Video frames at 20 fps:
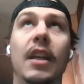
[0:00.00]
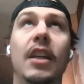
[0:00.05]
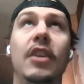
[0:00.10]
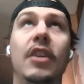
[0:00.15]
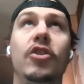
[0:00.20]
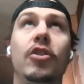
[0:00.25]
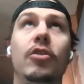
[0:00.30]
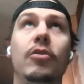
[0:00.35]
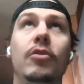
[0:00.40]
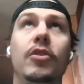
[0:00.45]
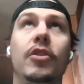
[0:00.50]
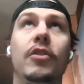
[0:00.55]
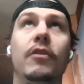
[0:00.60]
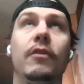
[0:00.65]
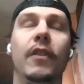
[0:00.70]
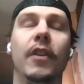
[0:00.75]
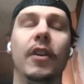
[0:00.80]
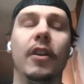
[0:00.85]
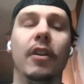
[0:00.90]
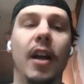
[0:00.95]
issues to
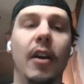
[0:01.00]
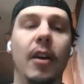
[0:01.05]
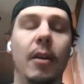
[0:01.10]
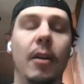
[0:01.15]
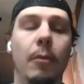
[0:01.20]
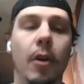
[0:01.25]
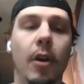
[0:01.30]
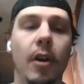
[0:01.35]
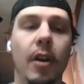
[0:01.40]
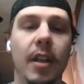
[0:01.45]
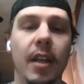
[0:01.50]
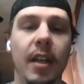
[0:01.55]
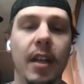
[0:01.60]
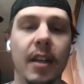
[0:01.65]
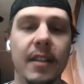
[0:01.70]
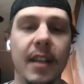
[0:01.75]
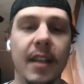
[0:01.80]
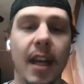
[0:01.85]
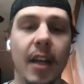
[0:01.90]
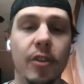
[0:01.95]
figure out in marketing
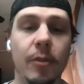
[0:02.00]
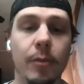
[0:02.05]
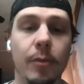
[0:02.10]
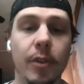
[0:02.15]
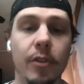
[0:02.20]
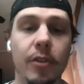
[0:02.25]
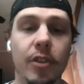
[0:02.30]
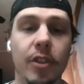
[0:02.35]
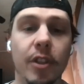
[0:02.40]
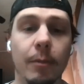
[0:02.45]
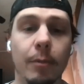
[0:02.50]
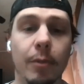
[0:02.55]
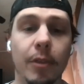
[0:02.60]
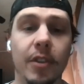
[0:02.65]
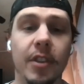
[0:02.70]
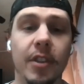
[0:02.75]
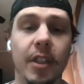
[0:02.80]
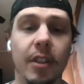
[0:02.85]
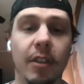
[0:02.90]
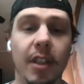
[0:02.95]
is attribution,
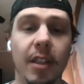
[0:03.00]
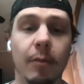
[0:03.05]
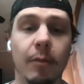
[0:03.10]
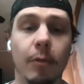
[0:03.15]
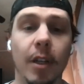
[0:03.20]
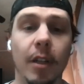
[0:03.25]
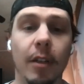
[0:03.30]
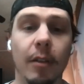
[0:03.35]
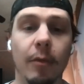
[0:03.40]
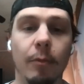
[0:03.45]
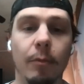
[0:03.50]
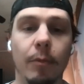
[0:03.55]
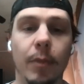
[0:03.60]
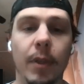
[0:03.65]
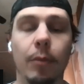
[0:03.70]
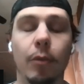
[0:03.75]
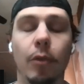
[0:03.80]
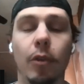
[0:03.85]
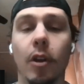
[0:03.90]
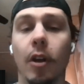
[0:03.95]
particularly what
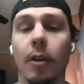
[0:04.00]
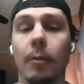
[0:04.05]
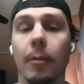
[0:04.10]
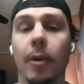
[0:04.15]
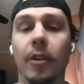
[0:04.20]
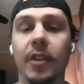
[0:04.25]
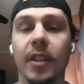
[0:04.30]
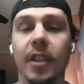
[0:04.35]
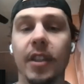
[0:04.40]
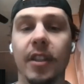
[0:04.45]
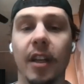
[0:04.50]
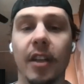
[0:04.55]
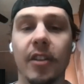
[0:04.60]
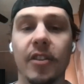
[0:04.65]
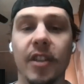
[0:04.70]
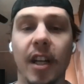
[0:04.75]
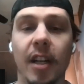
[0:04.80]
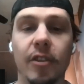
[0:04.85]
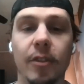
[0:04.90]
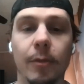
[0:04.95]
people call
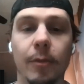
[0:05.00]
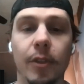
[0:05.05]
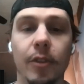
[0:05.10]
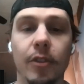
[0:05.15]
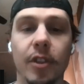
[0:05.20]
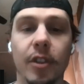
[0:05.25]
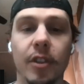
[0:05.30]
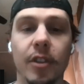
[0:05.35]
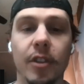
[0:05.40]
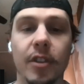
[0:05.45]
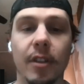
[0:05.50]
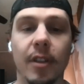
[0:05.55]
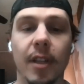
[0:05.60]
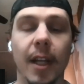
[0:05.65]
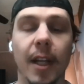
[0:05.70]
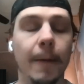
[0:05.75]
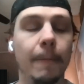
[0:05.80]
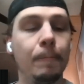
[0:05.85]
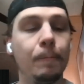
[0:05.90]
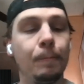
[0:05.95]
multi-touch attribution. So
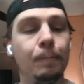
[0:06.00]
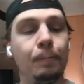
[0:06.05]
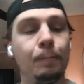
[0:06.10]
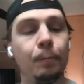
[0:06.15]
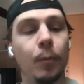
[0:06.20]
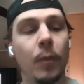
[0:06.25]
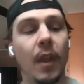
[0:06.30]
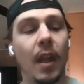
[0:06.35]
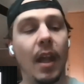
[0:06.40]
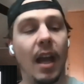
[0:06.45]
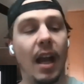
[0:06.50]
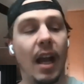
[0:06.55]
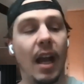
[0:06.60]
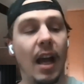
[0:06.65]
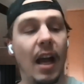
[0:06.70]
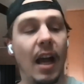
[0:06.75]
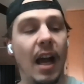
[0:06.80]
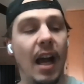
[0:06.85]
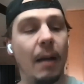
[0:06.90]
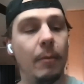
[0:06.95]
like,
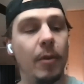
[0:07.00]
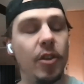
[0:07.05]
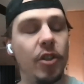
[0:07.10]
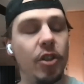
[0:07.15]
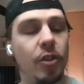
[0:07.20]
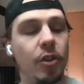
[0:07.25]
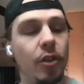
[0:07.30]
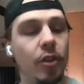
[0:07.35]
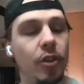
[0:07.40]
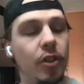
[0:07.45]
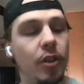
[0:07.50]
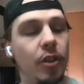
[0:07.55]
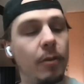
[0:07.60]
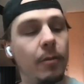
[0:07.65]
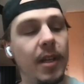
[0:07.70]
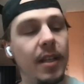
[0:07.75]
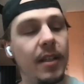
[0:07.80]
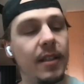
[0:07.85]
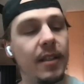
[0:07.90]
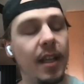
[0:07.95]
I bet you there's so
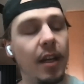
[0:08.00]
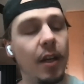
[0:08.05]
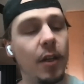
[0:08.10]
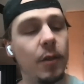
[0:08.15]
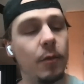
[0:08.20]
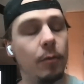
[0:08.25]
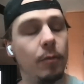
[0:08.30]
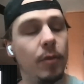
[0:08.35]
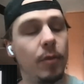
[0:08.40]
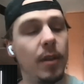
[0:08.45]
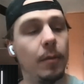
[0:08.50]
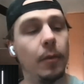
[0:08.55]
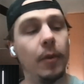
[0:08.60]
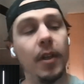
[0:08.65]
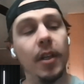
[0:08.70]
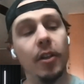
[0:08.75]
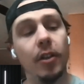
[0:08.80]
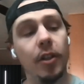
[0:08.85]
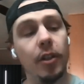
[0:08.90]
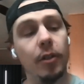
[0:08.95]
many sales where people
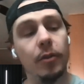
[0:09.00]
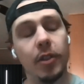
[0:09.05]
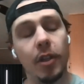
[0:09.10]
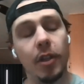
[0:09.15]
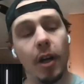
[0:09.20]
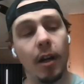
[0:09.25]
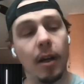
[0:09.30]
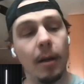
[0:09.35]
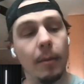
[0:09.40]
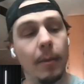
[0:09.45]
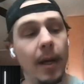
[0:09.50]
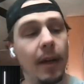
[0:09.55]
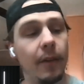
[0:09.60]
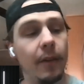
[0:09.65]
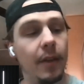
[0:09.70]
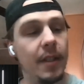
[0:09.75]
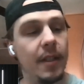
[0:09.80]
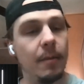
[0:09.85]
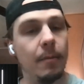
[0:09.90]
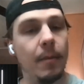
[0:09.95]
hear you talk
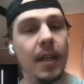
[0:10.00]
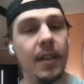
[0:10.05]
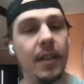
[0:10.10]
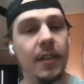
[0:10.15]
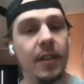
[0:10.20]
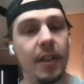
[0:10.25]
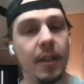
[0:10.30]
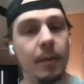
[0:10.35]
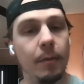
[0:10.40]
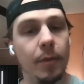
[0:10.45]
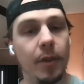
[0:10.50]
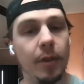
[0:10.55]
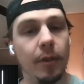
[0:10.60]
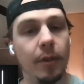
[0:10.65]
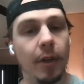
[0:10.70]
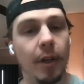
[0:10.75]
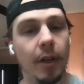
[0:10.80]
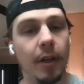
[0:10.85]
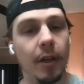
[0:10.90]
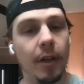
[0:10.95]
about this amazing
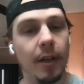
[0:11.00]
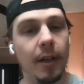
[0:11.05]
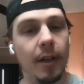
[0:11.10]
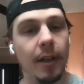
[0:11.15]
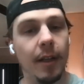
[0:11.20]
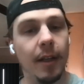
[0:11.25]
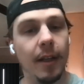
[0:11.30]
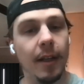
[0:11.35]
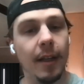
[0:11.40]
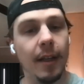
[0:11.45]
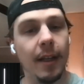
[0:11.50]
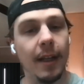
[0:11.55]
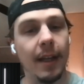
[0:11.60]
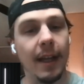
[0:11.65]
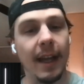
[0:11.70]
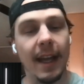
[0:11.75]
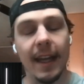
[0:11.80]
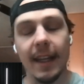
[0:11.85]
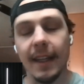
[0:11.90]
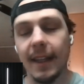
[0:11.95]
computer,
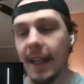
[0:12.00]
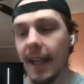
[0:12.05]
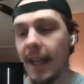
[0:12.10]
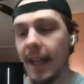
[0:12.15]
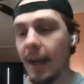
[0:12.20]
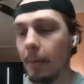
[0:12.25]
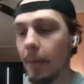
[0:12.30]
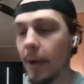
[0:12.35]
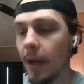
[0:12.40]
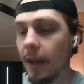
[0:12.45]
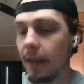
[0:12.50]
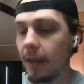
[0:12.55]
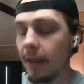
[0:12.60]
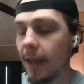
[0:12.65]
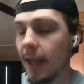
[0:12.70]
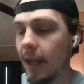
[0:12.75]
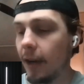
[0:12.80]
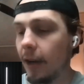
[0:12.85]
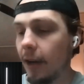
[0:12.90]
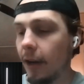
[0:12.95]
and then a month
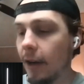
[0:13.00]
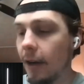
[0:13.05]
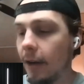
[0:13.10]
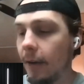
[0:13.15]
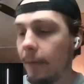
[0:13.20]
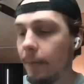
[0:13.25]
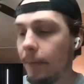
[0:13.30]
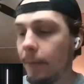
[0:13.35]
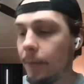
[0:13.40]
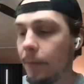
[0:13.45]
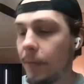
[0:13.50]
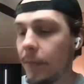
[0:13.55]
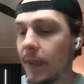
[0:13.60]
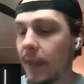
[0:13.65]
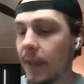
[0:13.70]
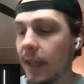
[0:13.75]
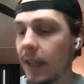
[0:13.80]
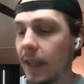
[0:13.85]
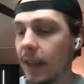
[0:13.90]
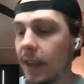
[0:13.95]
later,
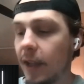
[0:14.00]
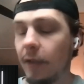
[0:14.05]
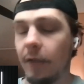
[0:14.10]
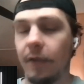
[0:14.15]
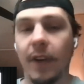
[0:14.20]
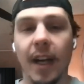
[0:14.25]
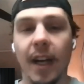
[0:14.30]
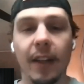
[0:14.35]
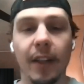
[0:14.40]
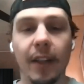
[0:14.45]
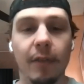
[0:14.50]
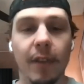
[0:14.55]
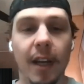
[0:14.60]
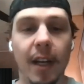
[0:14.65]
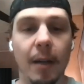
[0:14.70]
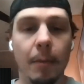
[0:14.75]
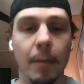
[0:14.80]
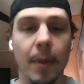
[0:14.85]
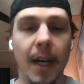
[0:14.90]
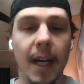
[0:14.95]
they're finally
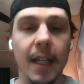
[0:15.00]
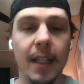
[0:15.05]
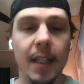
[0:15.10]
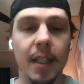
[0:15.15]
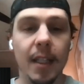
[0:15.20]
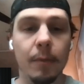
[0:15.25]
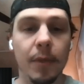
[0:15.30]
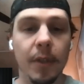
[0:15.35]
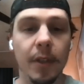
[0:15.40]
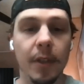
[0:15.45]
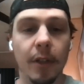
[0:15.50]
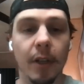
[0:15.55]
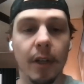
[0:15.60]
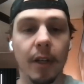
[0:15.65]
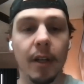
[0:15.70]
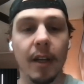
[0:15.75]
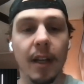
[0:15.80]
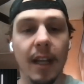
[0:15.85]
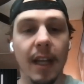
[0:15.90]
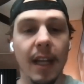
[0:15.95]
ready to buy the
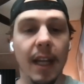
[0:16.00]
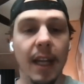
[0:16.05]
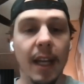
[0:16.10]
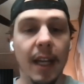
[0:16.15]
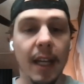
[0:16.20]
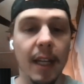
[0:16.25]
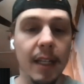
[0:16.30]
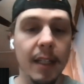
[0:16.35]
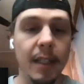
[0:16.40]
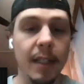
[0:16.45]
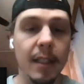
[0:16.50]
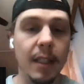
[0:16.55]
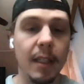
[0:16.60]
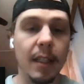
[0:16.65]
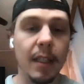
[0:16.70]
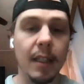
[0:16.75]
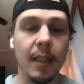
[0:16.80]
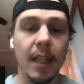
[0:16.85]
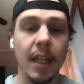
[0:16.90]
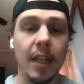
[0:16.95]
computer and
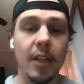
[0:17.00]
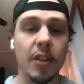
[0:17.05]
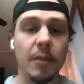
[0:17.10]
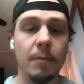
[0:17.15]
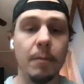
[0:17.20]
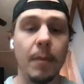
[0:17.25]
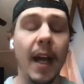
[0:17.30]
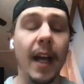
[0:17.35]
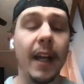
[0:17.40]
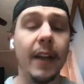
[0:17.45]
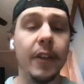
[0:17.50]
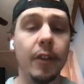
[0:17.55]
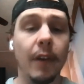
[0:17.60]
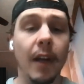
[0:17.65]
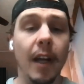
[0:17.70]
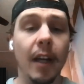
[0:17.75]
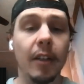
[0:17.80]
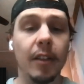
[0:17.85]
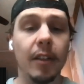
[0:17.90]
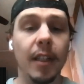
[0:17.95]
they just buy it
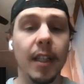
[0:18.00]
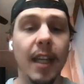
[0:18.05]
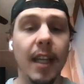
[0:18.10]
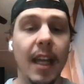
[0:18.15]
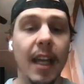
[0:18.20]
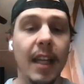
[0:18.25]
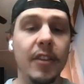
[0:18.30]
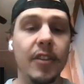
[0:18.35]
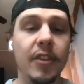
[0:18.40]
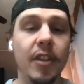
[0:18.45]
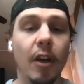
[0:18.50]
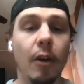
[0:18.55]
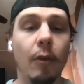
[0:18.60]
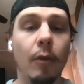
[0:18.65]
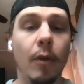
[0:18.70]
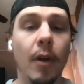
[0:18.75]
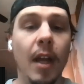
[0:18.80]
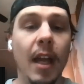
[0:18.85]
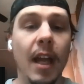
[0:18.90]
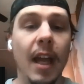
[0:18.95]
directly. And
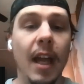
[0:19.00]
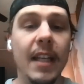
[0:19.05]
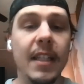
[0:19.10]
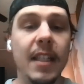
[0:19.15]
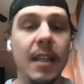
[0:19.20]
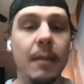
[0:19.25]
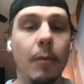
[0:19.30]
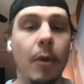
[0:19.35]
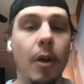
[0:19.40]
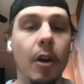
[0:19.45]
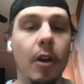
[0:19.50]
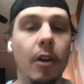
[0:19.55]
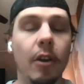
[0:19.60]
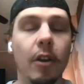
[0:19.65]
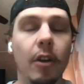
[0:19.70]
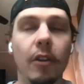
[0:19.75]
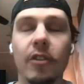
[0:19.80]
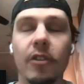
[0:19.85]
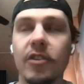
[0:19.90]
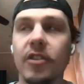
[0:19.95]
so as a
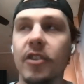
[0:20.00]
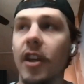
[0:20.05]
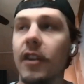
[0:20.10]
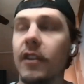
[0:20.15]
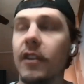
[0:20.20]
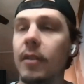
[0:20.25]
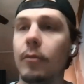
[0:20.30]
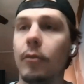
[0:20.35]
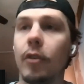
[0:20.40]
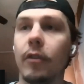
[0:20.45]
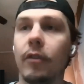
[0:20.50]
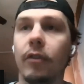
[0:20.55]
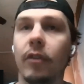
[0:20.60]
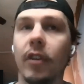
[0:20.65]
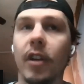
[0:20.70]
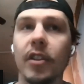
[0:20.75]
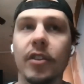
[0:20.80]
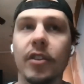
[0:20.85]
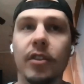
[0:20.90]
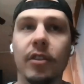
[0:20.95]
marketer, there's nothing more
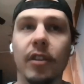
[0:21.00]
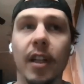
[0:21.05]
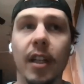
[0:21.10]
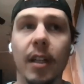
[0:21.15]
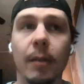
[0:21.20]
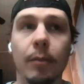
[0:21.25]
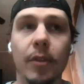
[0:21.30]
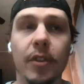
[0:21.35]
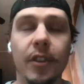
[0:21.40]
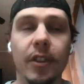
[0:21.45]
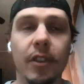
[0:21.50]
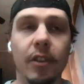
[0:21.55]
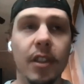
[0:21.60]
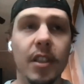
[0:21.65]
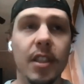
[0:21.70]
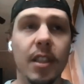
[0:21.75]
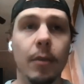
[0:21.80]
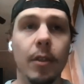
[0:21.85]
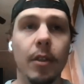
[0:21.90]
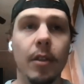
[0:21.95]
frustrating,
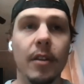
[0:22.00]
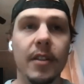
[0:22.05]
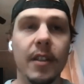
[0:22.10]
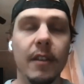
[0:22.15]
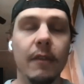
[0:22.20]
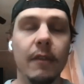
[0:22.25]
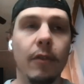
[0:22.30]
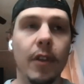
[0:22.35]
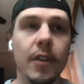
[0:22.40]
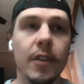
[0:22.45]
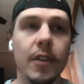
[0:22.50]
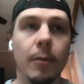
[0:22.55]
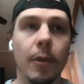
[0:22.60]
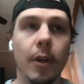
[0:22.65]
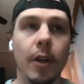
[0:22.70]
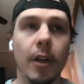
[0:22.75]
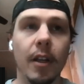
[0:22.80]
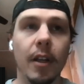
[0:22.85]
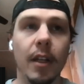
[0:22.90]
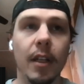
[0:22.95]
particularly somebody who does influencer
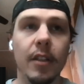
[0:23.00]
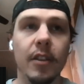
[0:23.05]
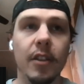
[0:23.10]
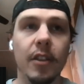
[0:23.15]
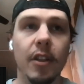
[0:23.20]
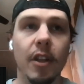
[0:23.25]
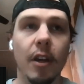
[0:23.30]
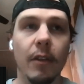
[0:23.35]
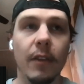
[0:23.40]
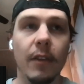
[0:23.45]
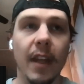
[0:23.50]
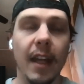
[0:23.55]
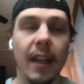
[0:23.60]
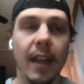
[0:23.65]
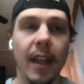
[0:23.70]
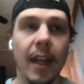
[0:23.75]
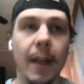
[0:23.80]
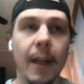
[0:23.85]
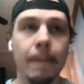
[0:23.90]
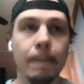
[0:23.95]
marketing, to know that
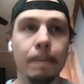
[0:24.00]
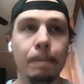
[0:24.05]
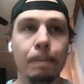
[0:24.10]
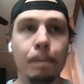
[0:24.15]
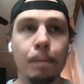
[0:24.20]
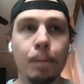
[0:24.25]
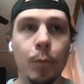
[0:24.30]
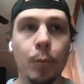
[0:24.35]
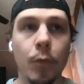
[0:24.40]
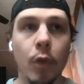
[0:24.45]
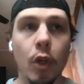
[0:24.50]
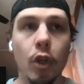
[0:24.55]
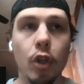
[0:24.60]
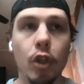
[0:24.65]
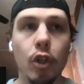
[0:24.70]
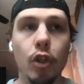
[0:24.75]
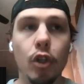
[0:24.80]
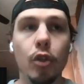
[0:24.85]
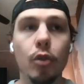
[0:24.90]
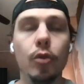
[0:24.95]
like
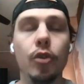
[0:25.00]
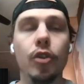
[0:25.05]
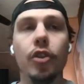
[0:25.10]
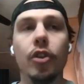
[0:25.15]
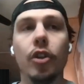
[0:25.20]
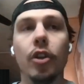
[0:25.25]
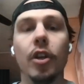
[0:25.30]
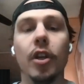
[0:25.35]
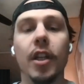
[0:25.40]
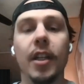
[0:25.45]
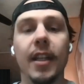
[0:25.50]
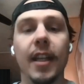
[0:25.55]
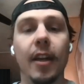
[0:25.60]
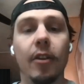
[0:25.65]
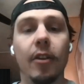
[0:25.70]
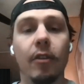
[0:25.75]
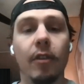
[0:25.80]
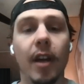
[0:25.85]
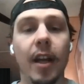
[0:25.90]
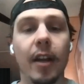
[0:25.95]
you should
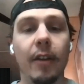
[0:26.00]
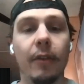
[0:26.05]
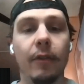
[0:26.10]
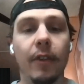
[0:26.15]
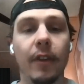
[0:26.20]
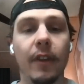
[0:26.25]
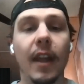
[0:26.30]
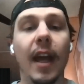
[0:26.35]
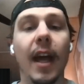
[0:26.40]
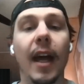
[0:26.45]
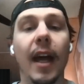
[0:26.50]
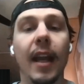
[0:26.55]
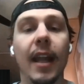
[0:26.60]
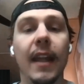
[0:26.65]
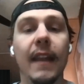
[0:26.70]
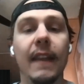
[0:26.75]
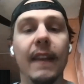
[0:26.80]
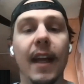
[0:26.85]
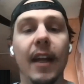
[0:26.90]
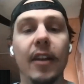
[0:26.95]
get credit for that.
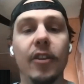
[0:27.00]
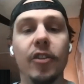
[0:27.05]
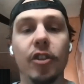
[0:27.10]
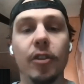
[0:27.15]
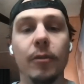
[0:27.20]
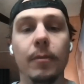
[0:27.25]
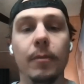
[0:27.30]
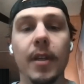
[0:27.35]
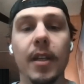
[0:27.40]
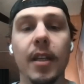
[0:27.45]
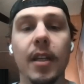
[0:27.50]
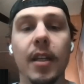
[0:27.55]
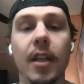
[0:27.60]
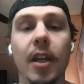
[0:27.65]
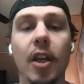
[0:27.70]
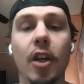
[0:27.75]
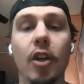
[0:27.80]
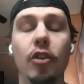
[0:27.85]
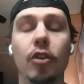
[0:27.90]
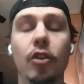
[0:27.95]
And that should be
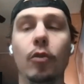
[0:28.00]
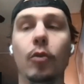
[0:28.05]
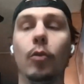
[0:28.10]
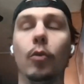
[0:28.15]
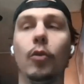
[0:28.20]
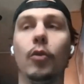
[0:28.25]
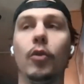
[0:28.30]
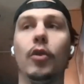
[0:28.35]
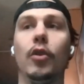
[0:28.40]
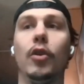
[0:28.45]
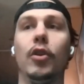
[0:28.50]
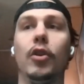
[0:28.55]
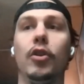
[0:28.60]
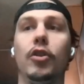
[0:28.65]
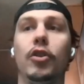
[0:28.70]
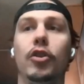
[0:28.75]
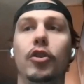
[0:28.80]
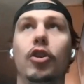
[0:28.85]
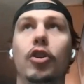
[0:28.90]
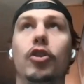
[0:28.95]

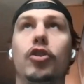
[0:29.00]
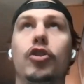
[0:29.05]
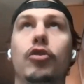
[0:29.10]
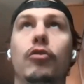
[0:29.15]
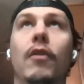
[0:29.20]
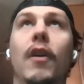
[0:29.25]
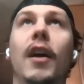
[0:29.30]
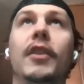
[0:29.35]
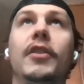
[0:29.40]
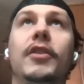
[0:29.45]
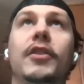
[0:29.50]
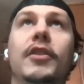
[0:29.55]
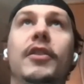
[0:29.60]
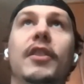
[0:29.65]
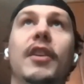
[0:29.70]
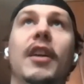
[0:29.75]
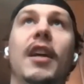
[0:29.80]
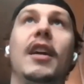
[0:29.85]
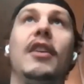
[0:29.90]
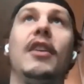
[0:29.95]
your
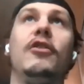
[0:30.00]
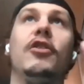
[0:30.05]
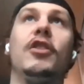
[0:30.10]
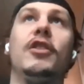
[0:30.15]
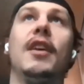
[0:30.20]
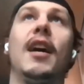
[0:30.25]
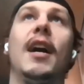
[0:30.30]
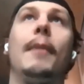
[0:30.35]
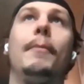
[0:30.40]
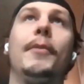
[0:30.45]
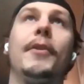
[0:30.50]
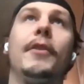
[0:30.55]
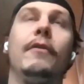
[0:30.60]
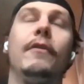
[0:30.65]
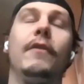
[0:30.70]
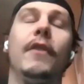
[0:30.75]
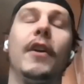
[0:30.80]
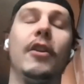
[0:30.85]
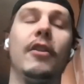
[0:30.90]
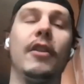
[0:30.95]
trust and the top of the
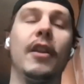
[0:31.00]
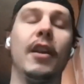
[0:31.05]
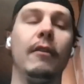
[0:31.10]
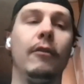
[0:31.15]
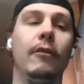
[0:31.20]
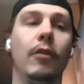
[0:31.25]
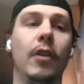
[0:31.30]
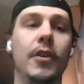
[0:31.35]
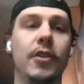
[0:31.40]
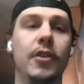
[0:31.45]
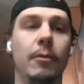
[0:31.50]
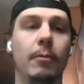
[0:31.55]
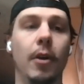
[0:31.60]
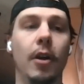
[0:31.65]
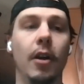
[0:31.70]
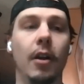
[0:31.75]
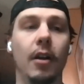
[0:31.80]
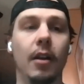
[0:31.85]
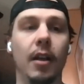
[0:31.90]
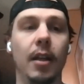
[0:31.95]
funnel that influencer
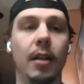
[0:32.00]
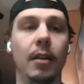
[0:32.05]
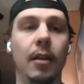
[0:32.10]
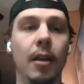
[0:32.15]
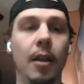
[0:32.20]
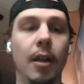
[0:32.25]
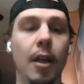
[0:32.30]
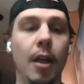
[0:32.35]
marketing